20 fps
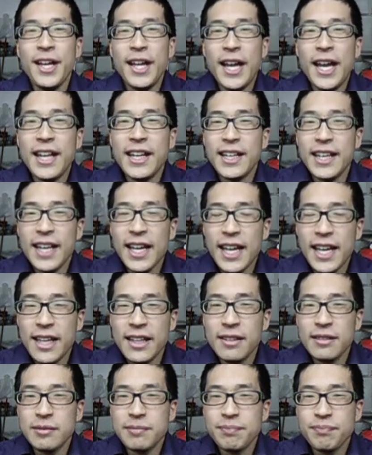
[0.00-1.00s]
And
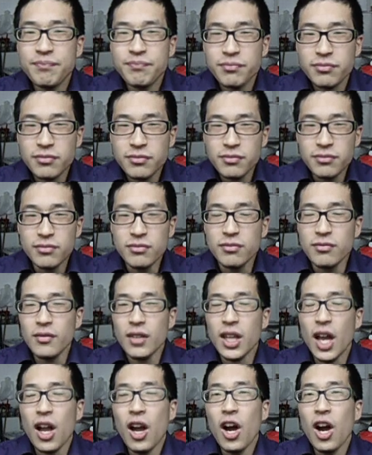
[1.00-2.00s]
then
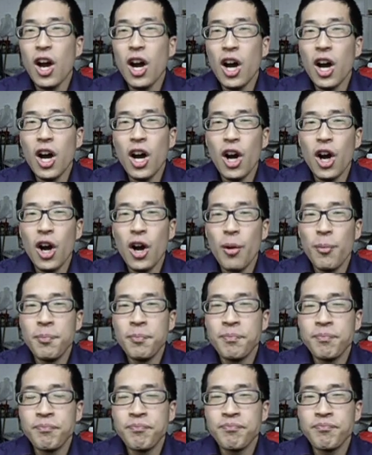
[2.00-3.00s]

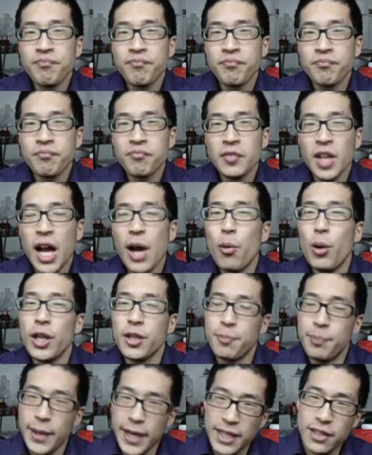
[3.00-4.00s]
I
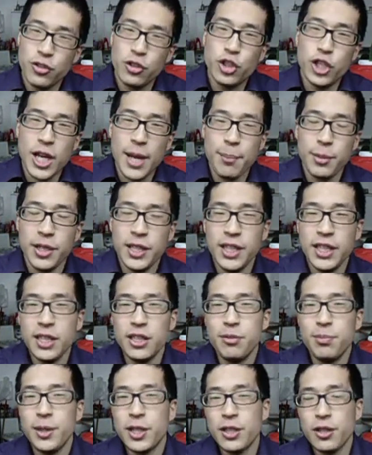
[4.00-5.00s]
went back to
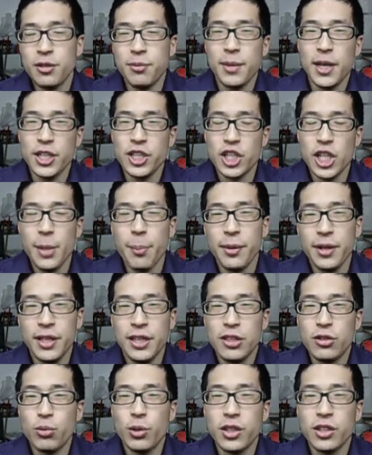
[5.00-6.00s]
Japanese because my
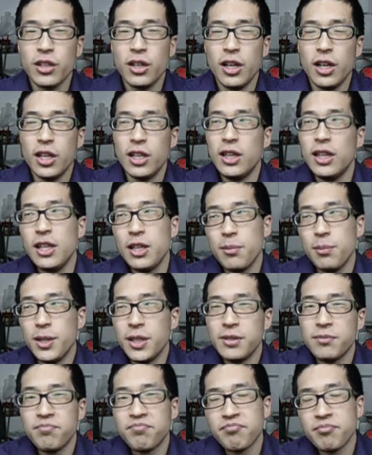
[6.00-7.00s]
Japanese was a little
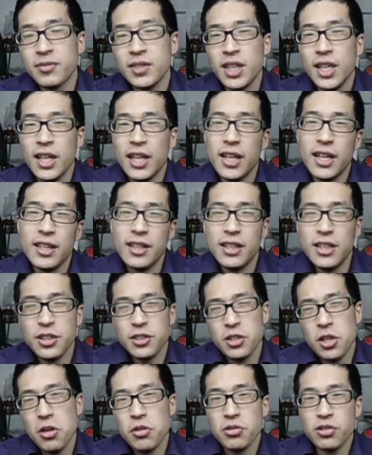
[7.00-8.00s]
bit
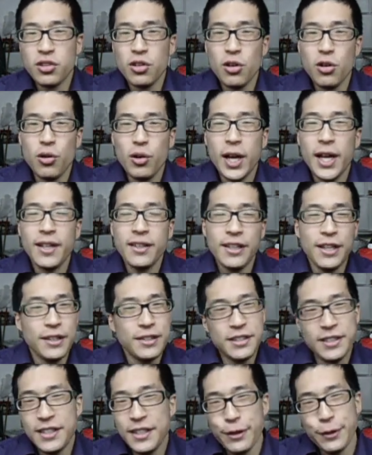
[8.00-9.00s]
so-so, and it's
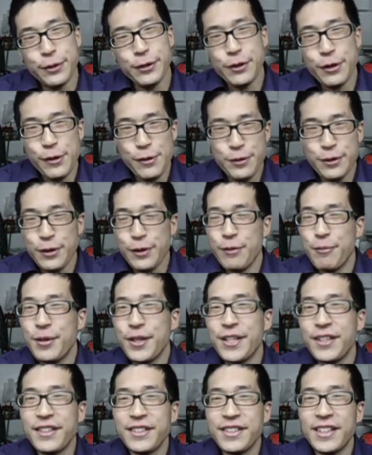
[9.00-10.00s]
still so-so
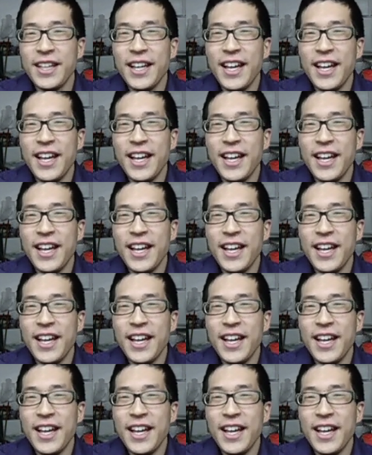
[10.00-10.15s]
because